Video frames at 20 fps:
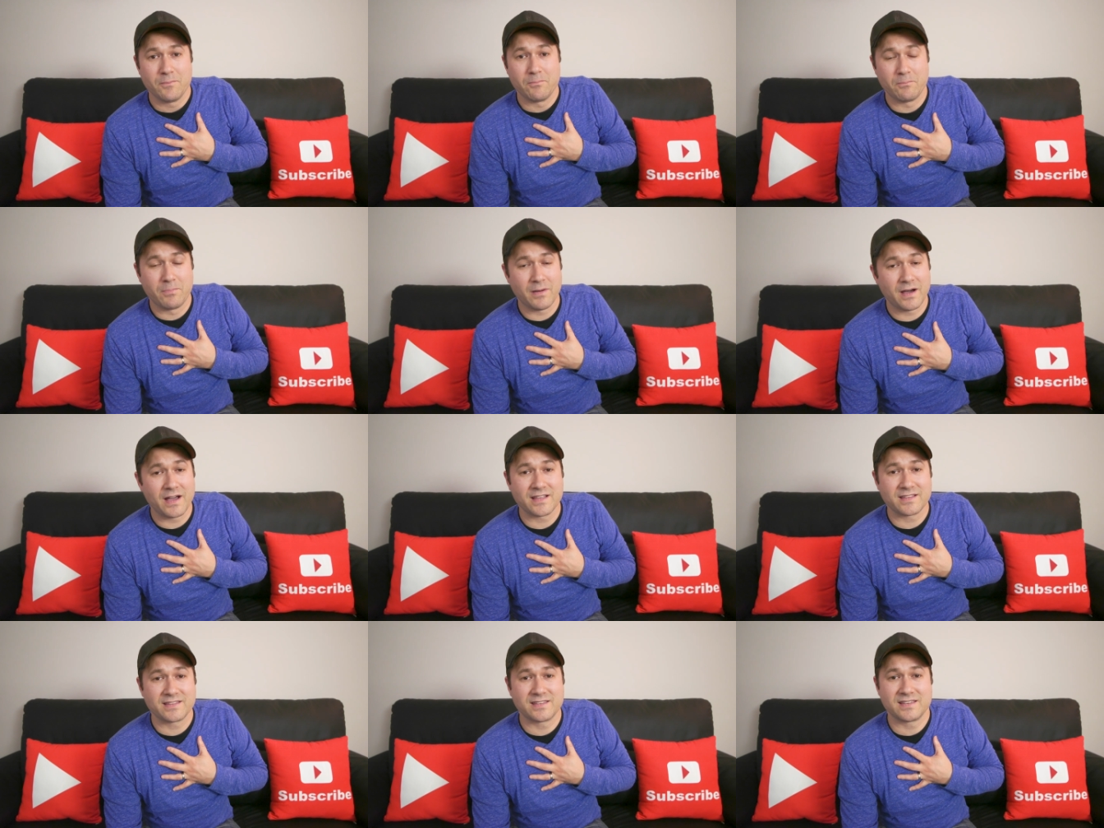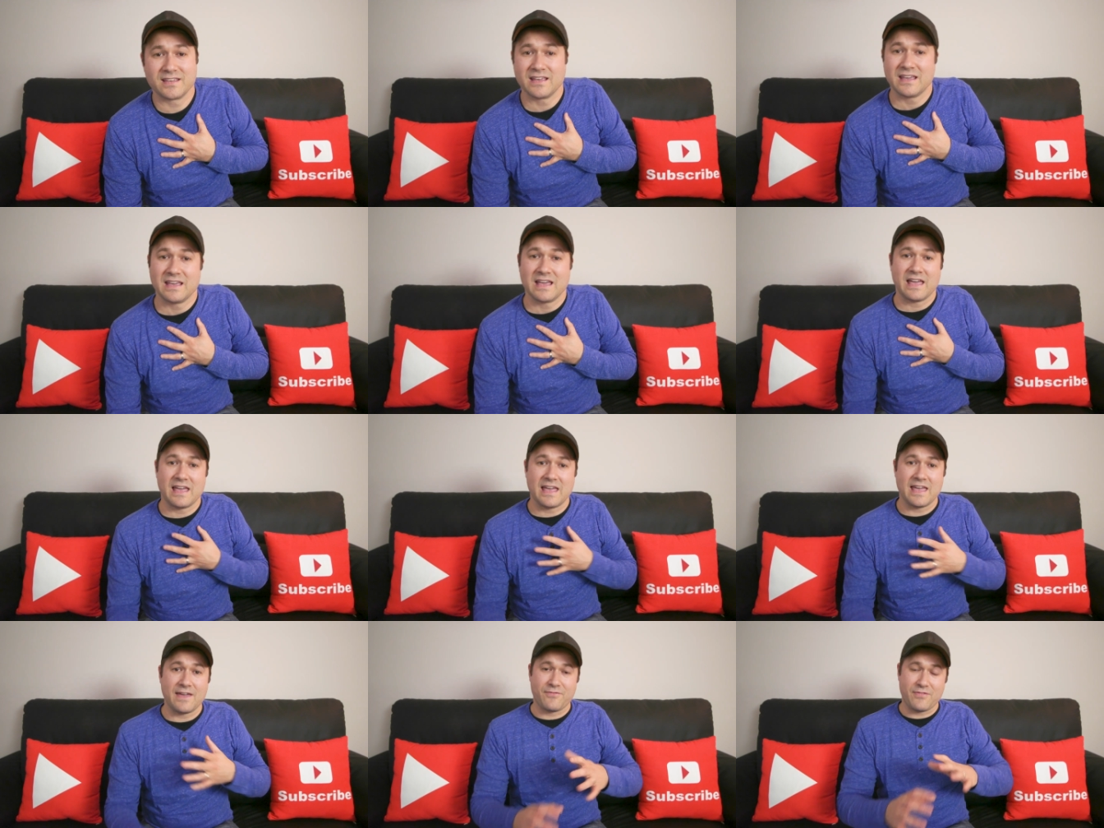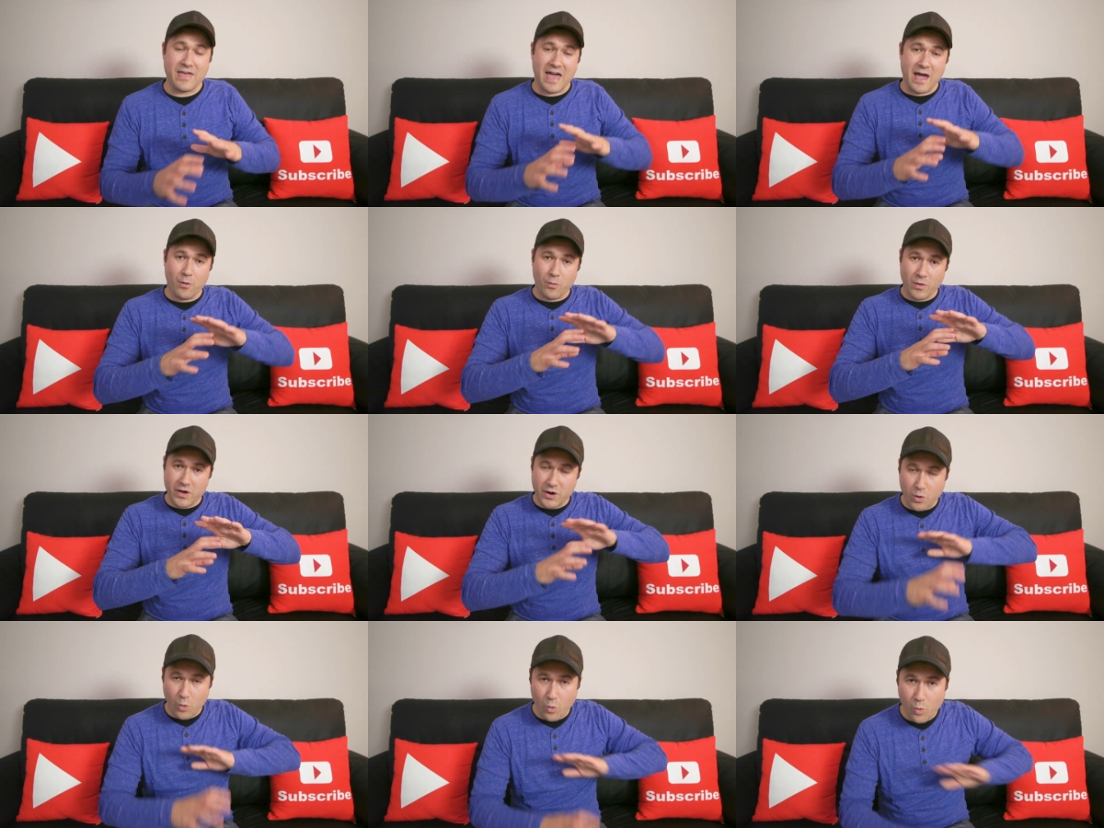but if that
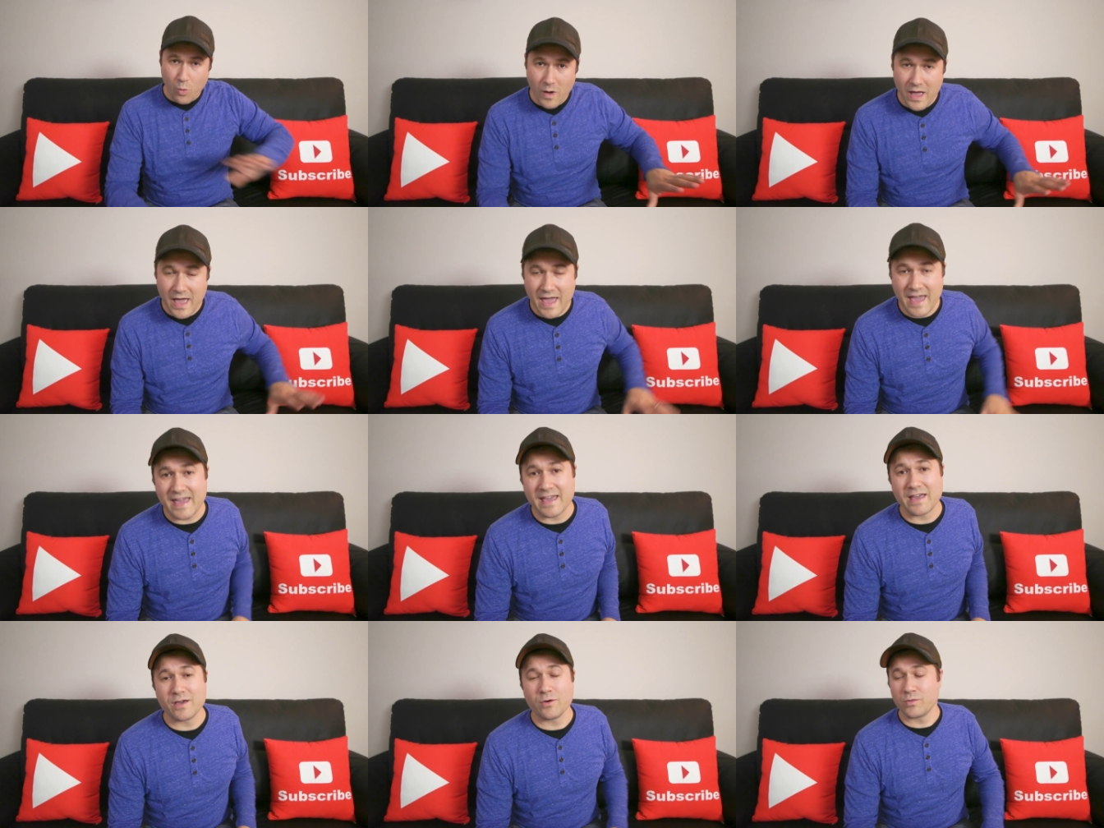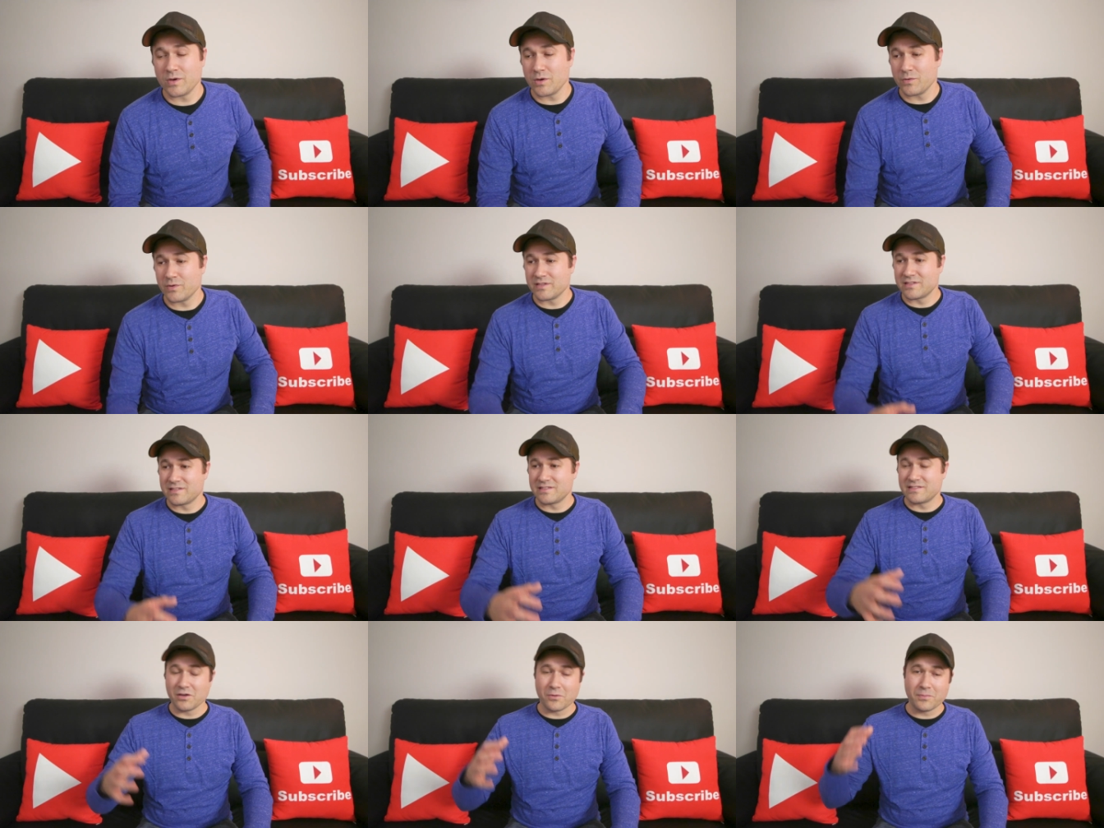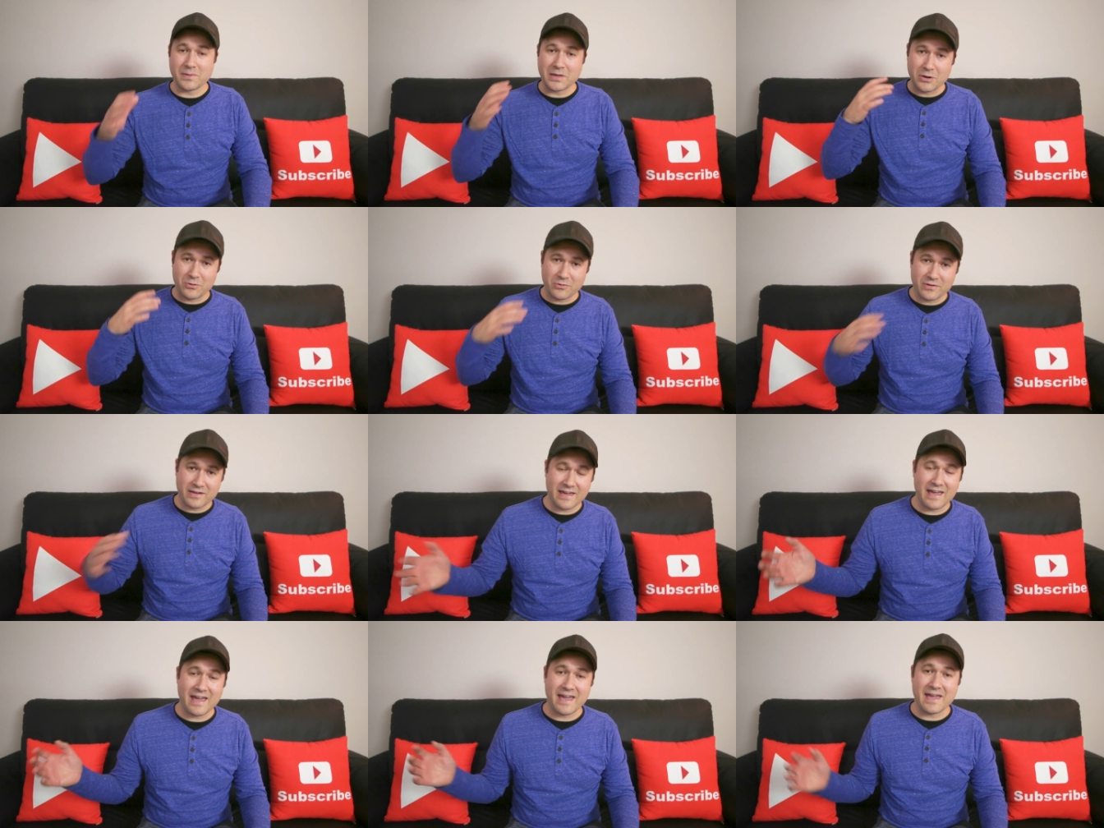went away, we would still be
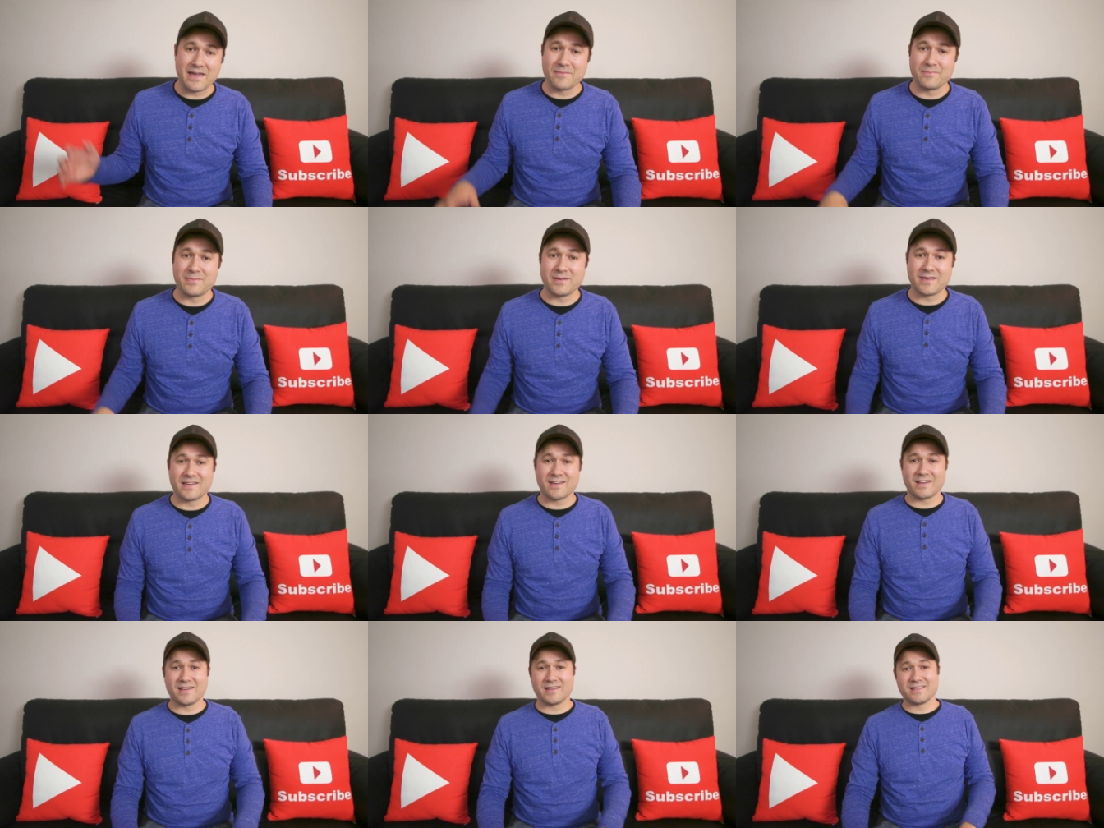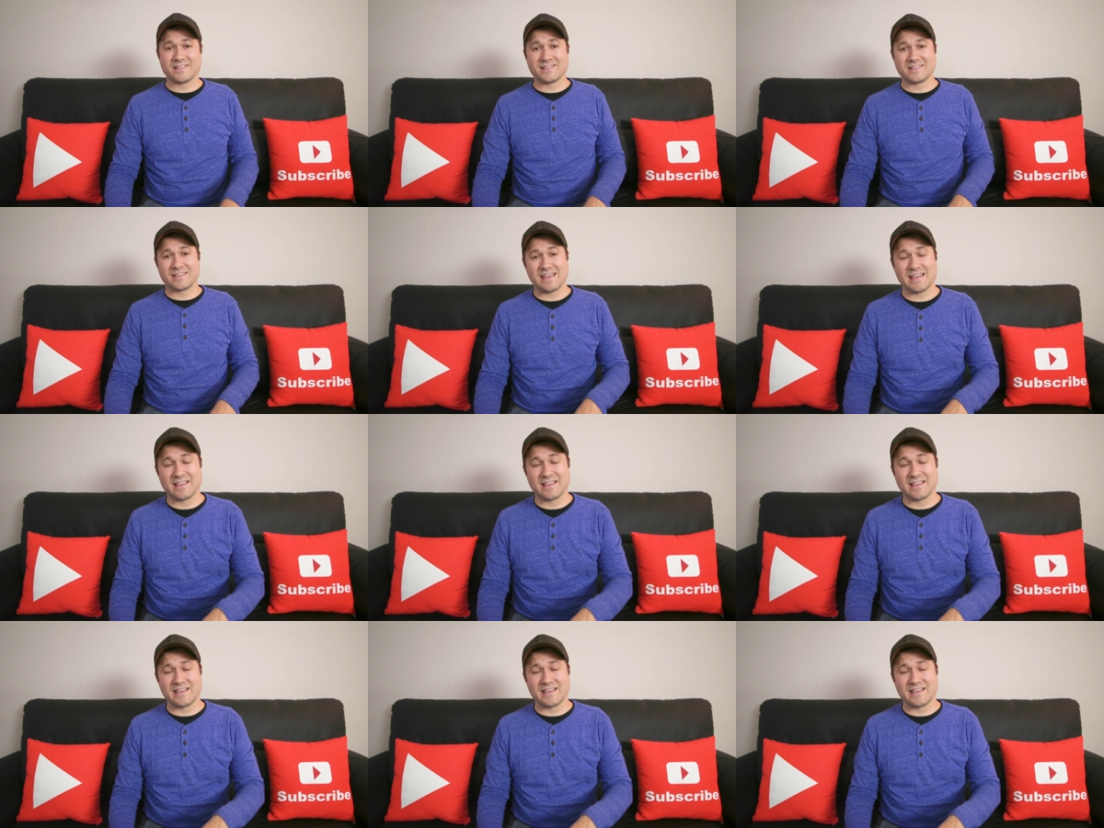okay because